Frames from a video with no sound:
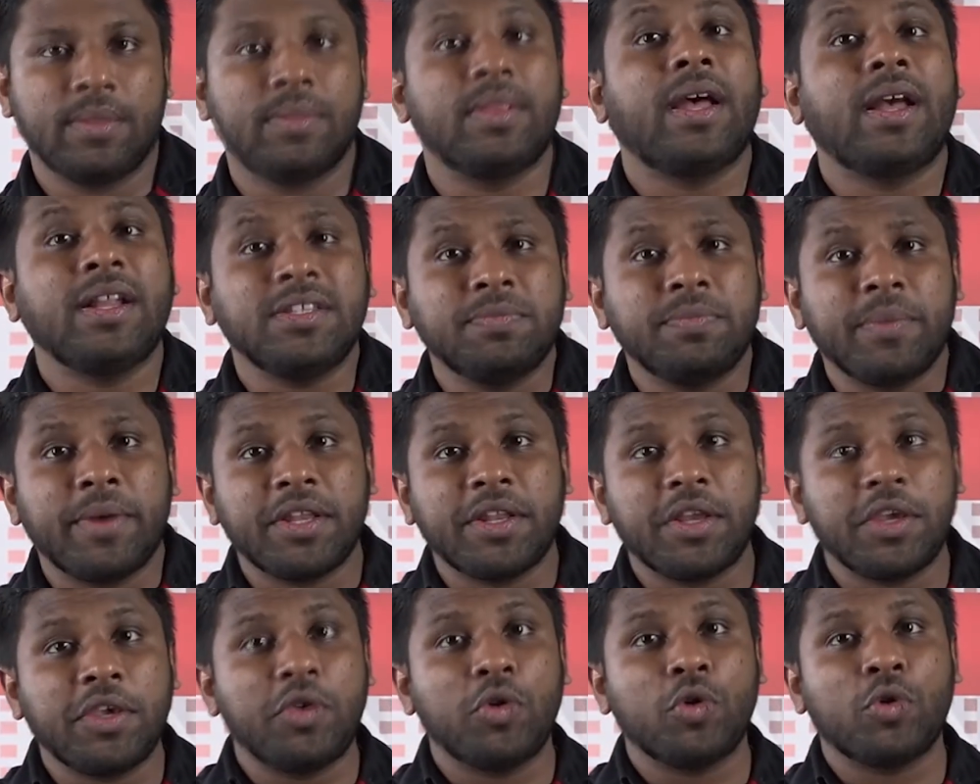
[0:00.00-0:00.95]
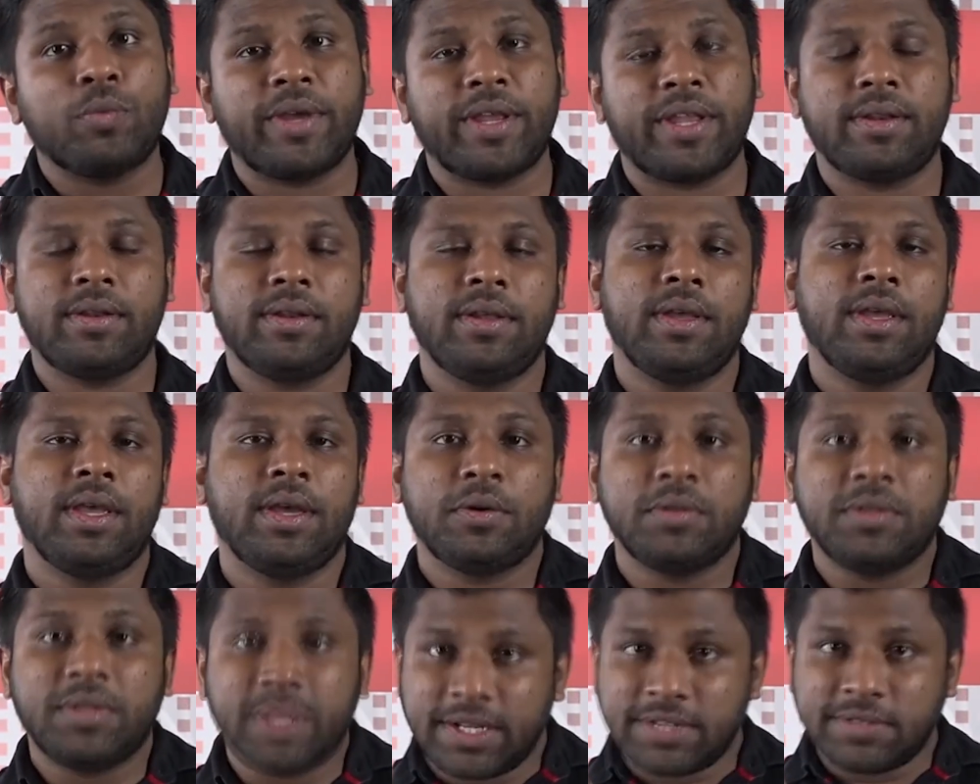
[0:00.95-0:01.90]
That's made a human,
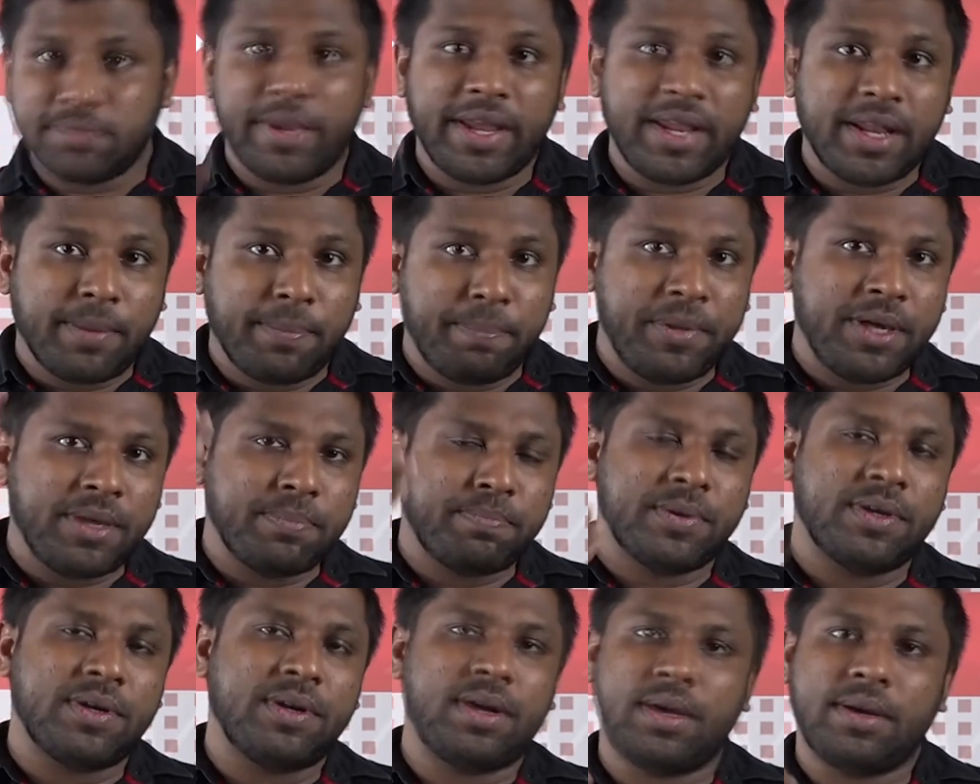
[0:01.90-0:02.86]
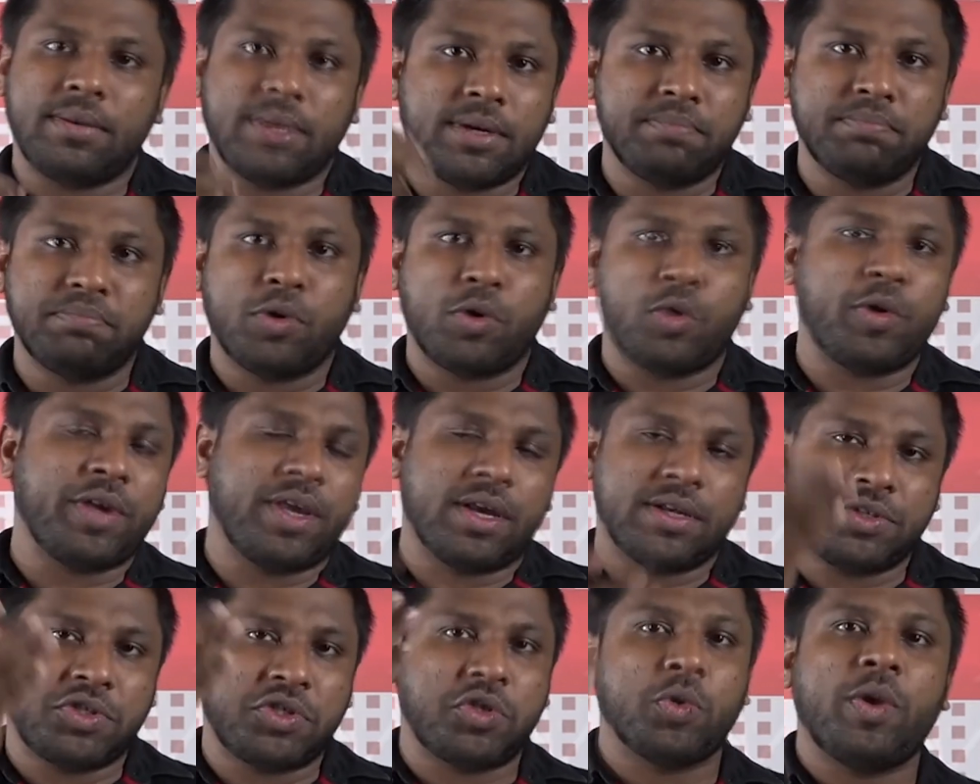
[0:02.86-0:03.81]
or that's made a people, a boy,
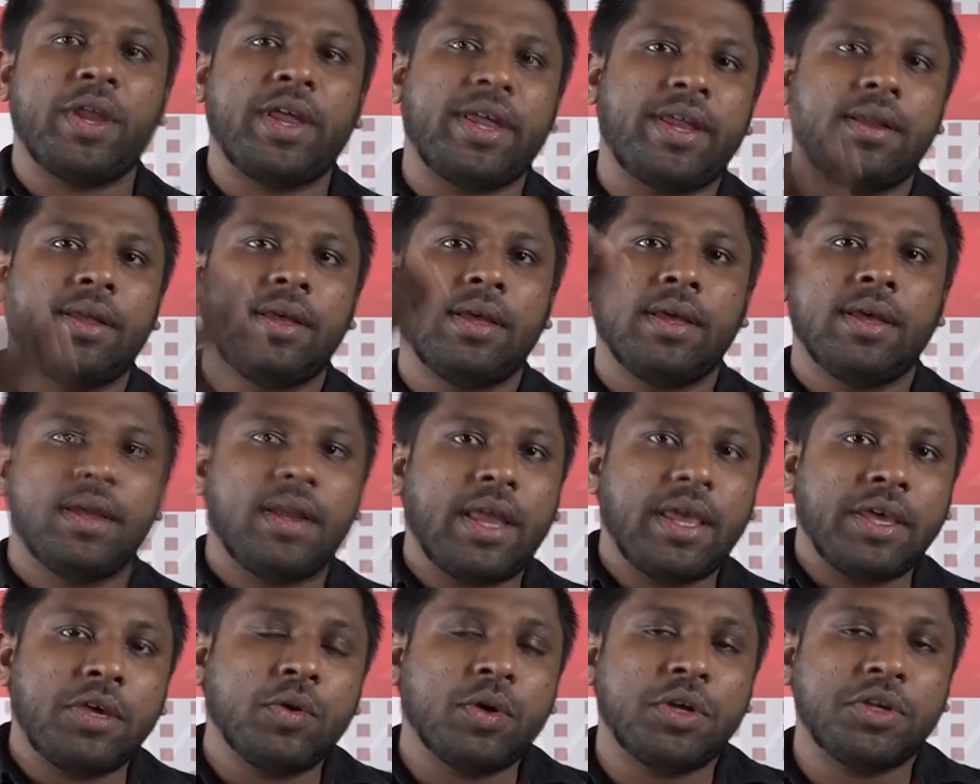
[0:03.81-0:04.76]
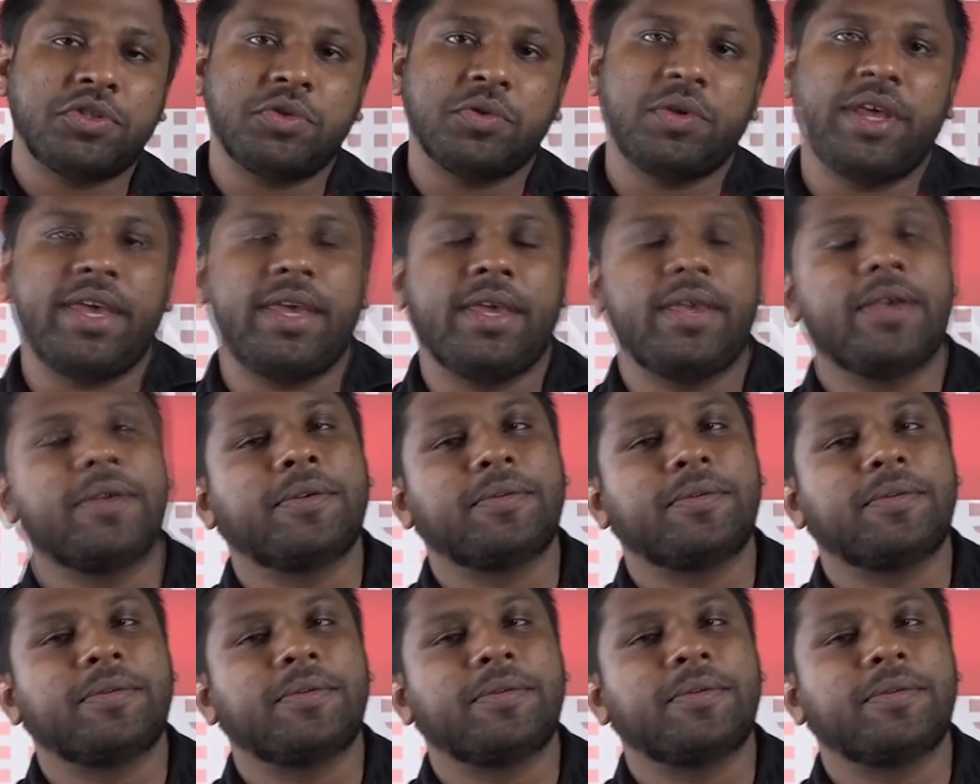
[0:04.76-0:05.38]
a student like you are today.